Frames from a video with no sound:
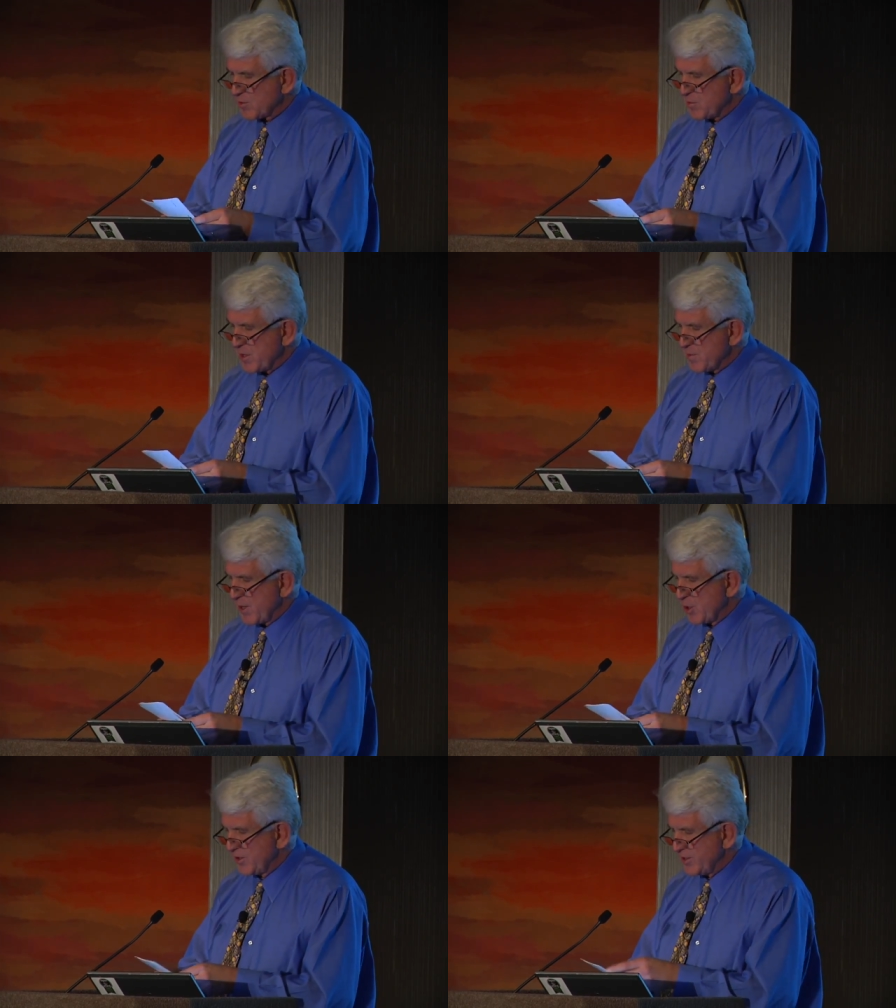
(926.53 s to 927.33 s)
with me
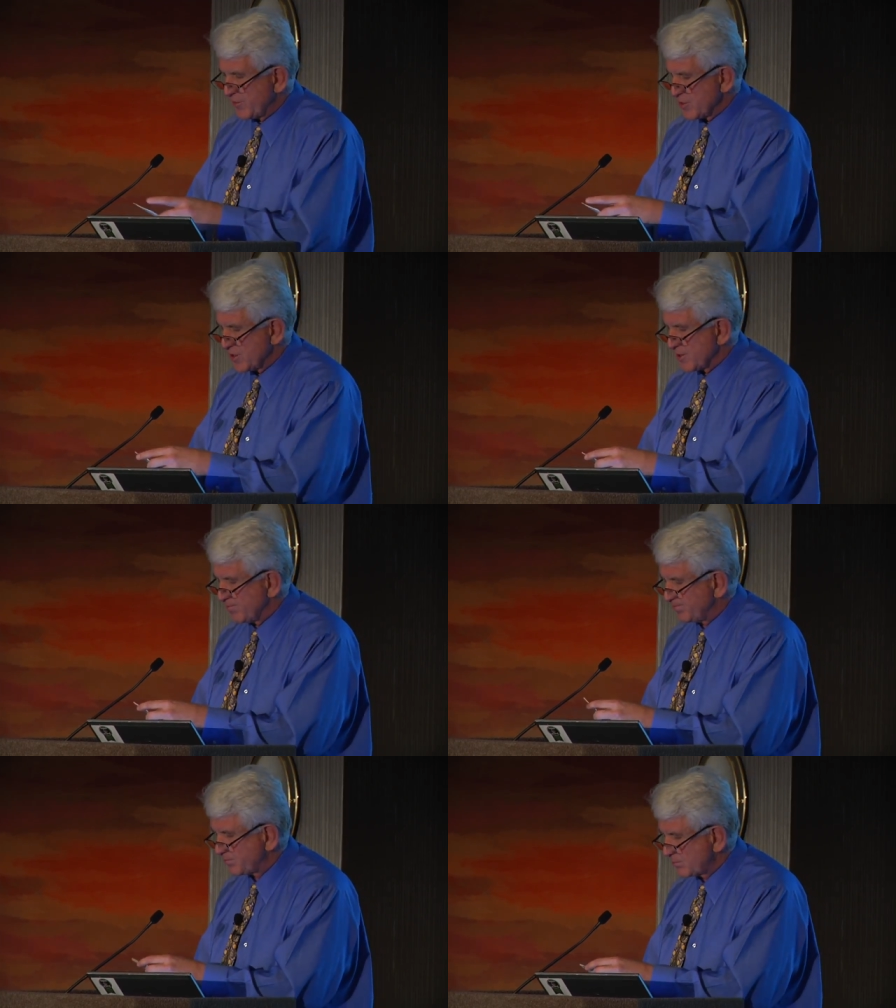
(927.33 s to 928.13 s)
about all the differences.
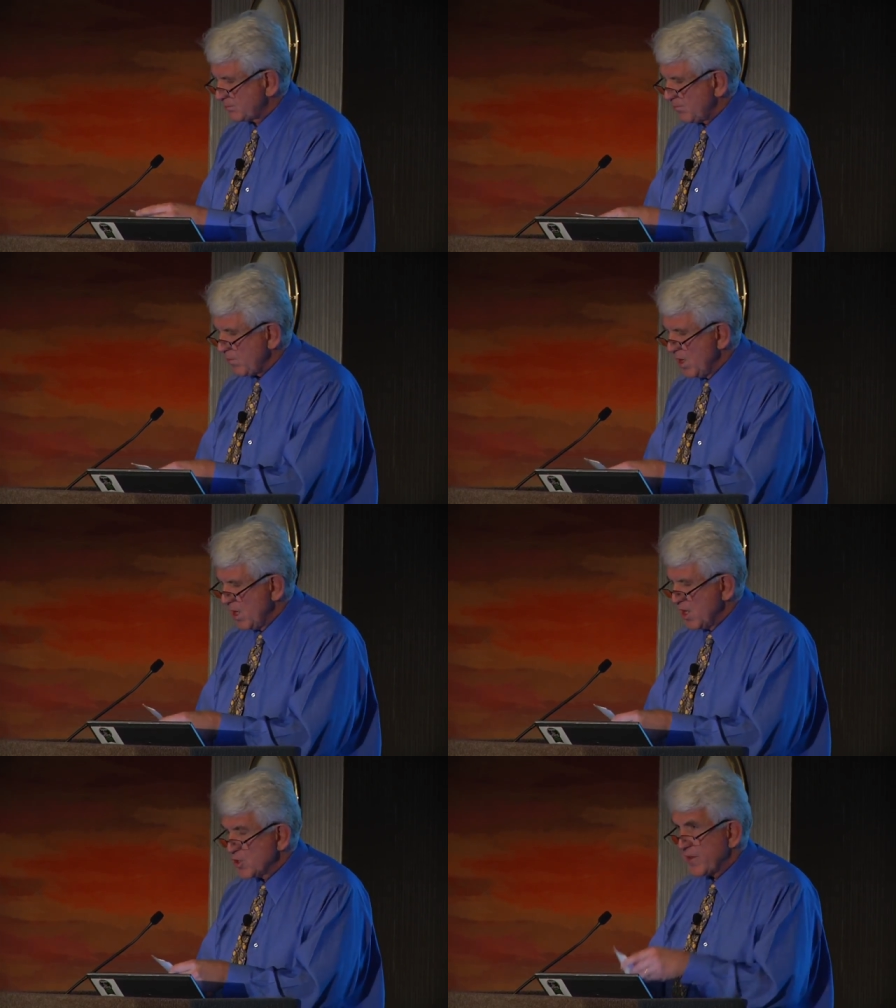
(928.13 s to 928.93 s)

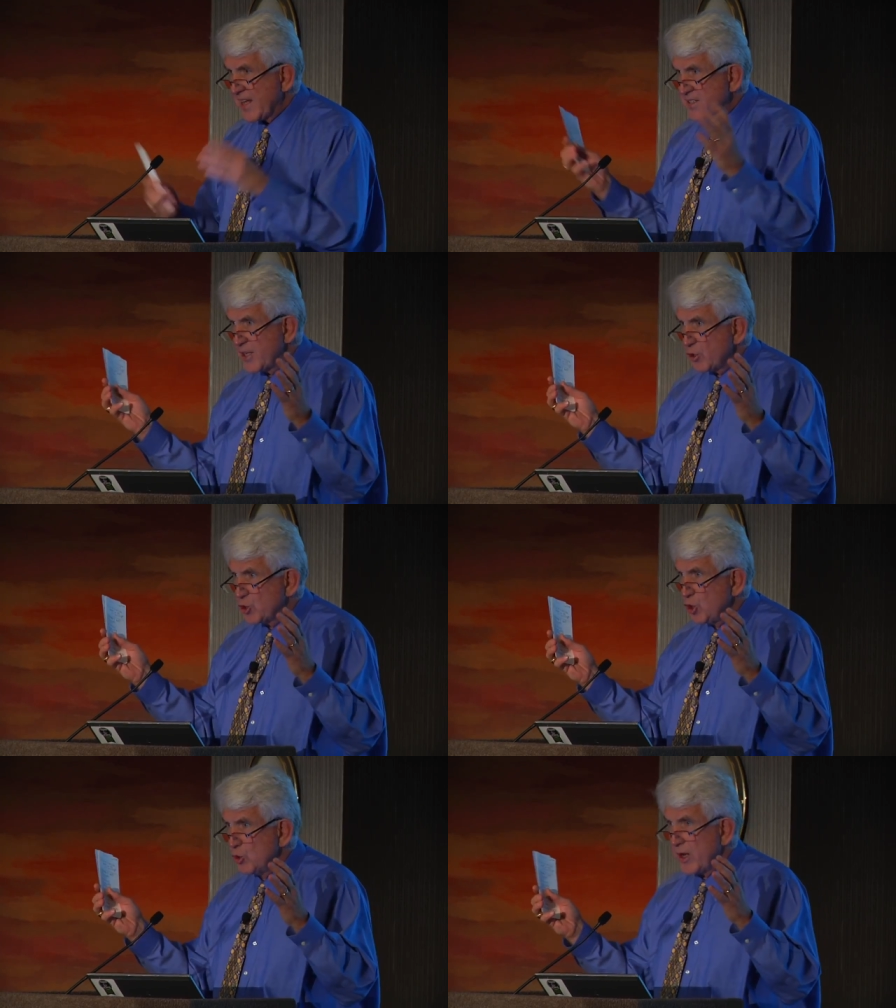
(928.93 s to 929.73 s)
So that's
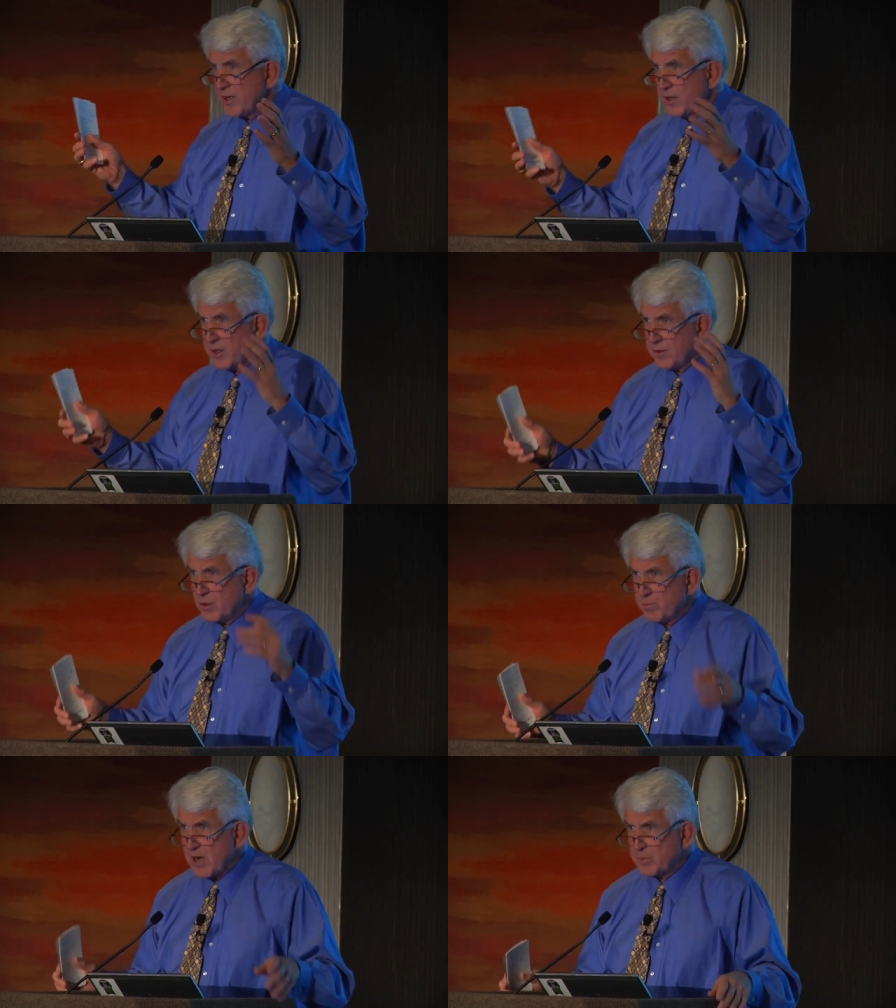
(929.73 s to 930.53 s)
802, and uh,
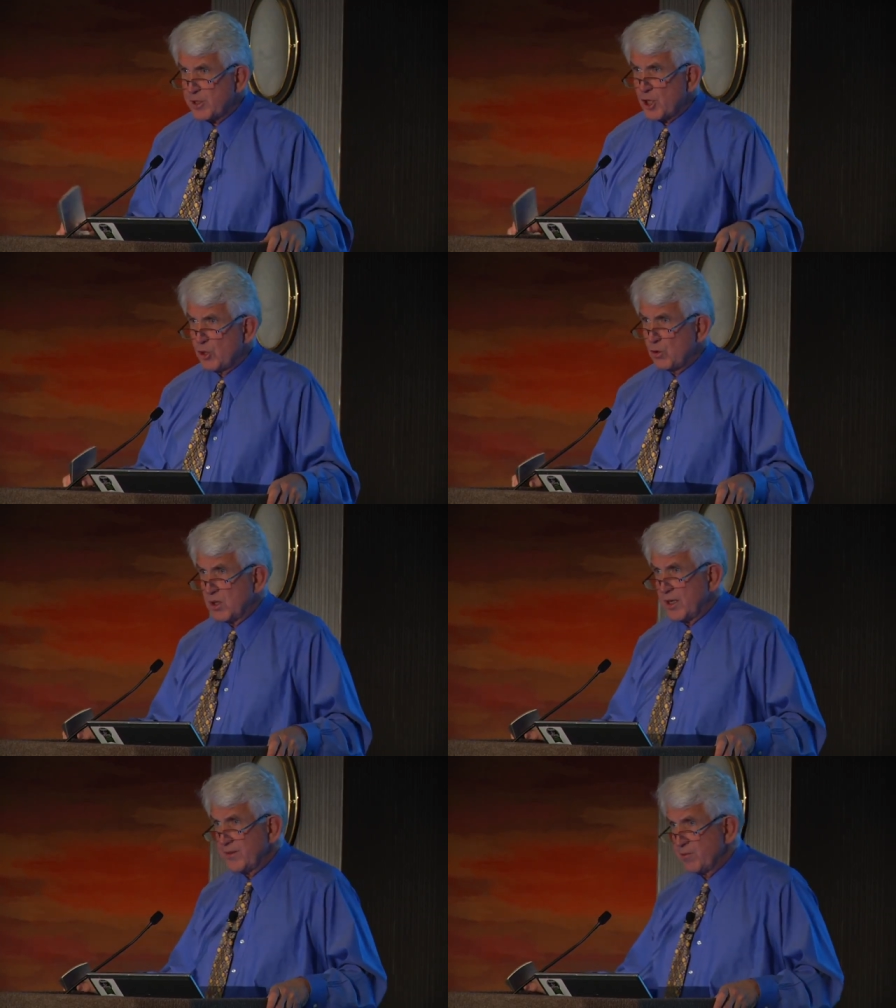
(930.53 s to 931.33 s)
you probably
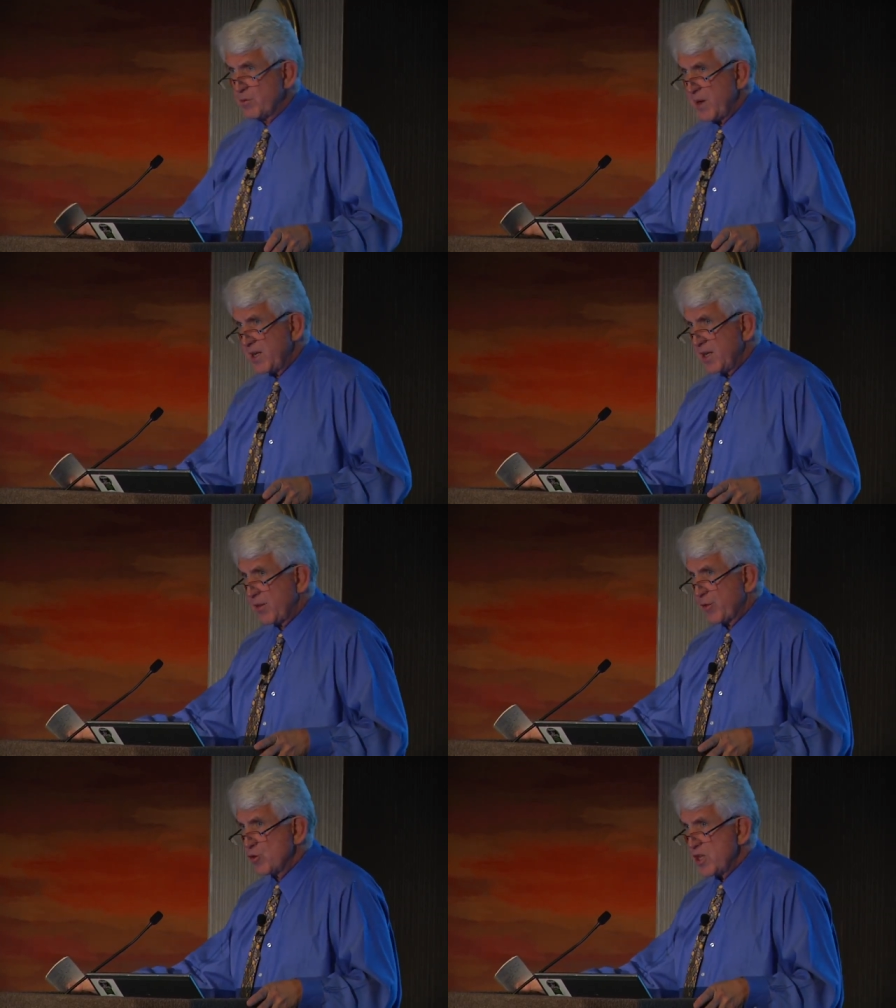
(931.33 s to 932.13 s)
know uh, the
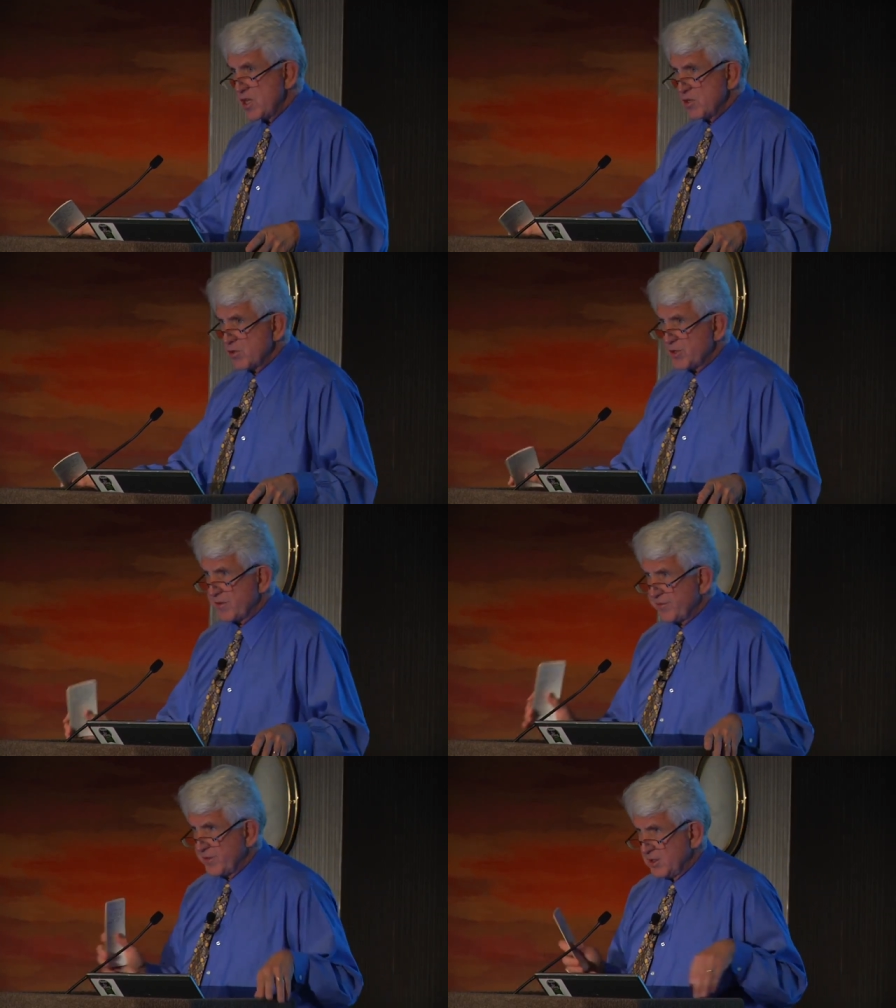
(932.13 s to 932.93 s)
remaining 30 years
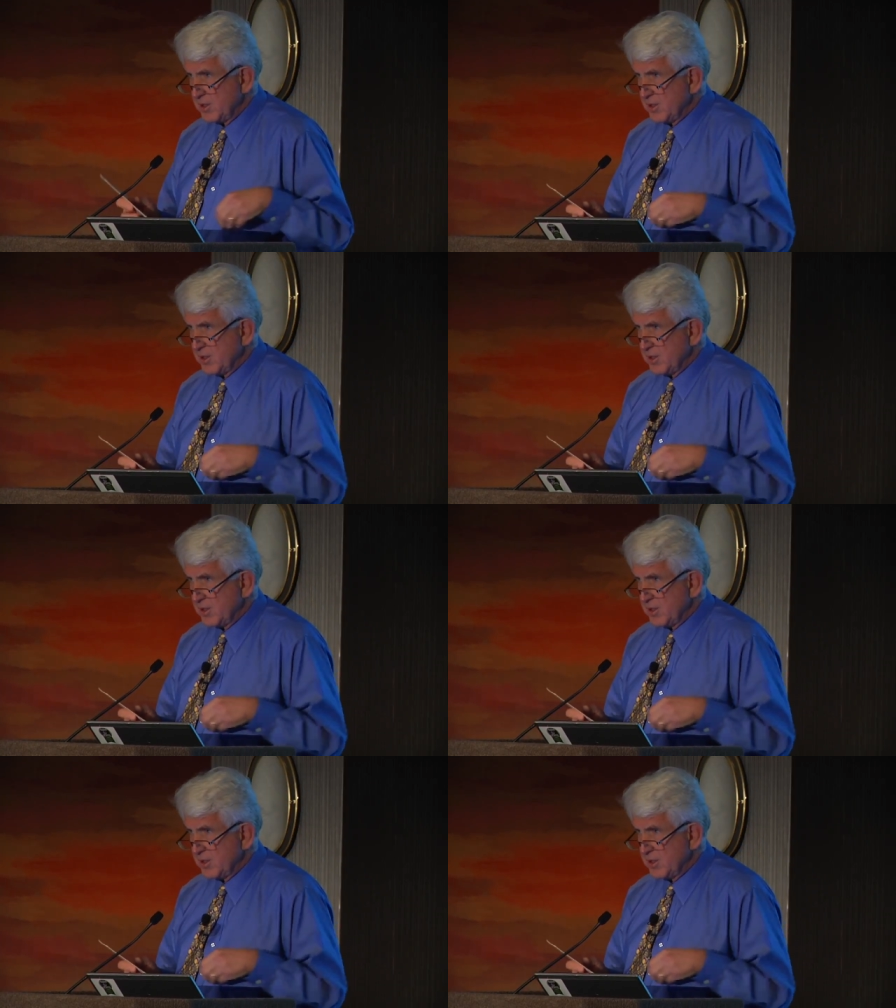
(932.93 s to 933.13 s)
of